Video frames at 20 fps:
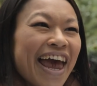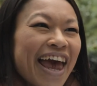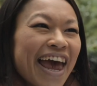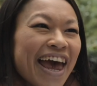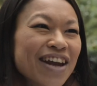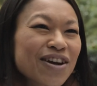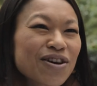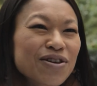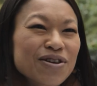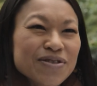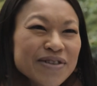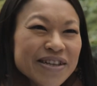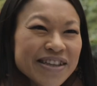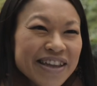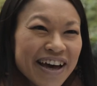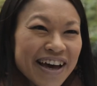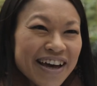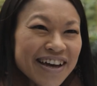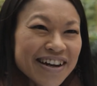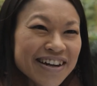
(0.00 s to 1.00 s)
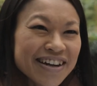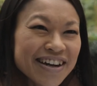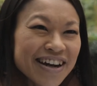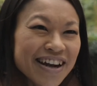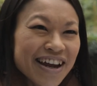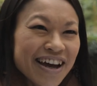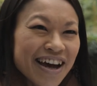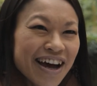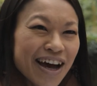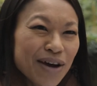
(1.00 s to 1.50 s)
And not only that,
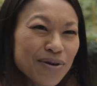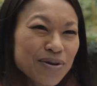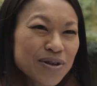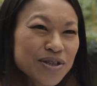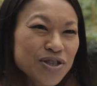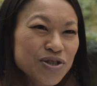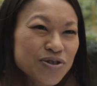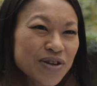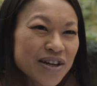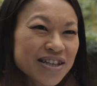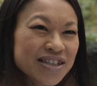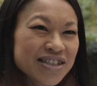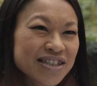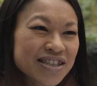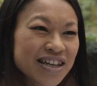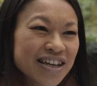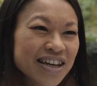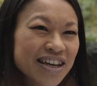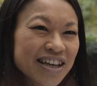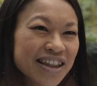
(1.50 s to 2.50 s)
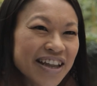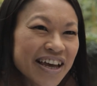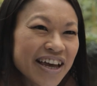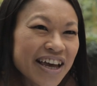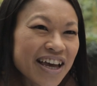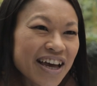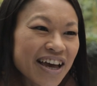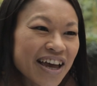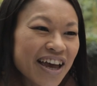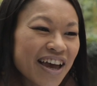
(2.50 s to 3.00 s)
I was dressed
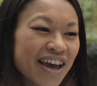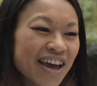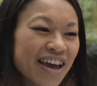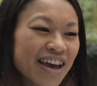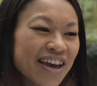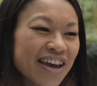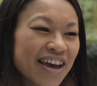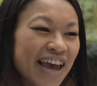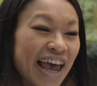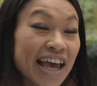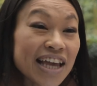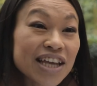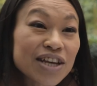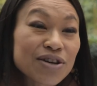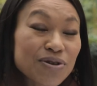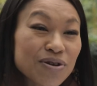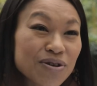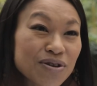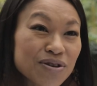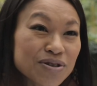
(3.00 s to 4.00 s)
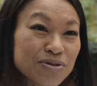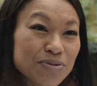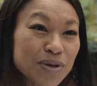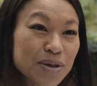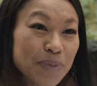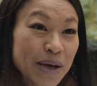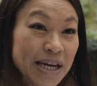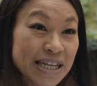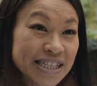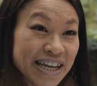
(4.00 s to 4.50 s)
like a 8-year-old
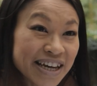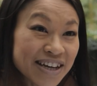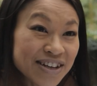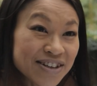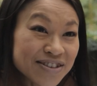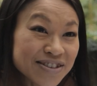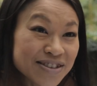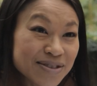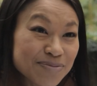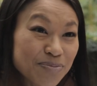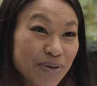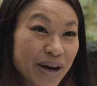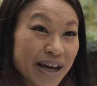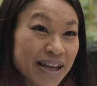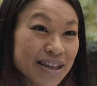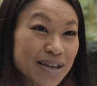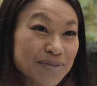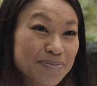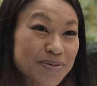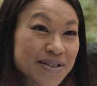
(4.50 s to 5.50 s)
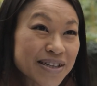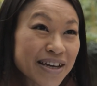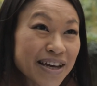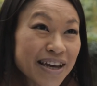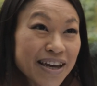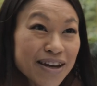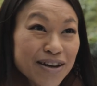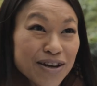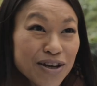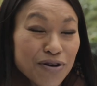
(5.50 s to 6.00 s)
with pigtails, bright
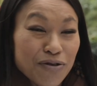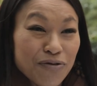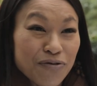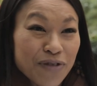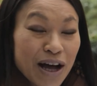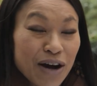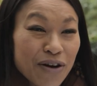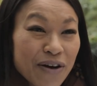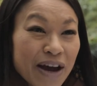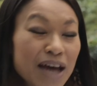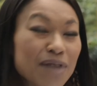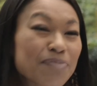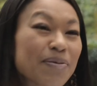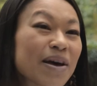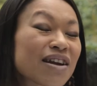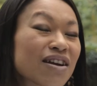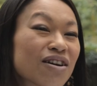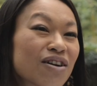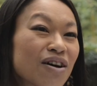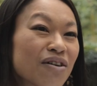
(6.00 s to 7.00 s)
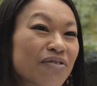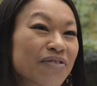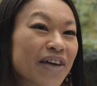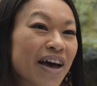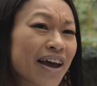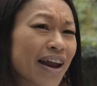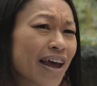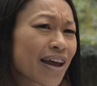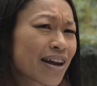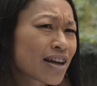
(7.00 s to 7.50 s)
lipstick, and you know, flower headband and all of
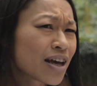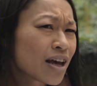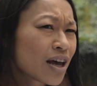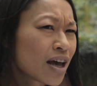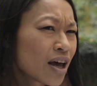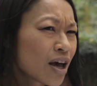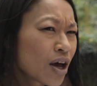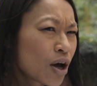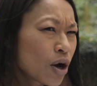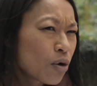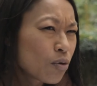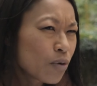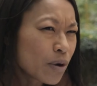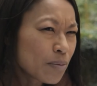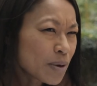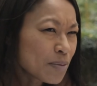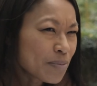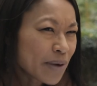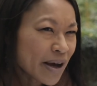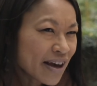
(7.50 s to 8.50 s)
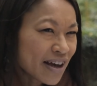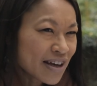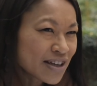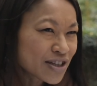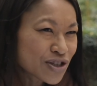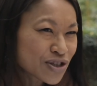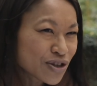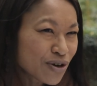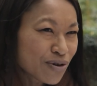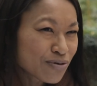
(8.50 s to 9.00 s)
that. And women my
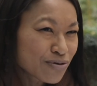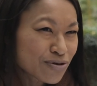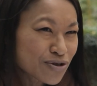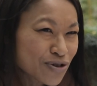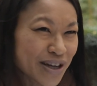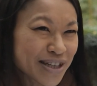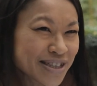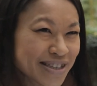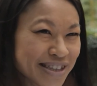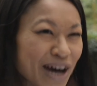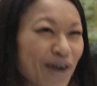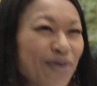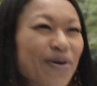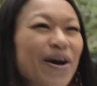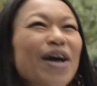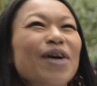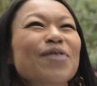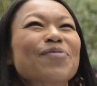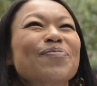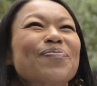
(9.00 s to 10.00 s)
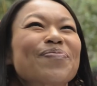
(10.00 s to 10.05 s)
age don't dress that way.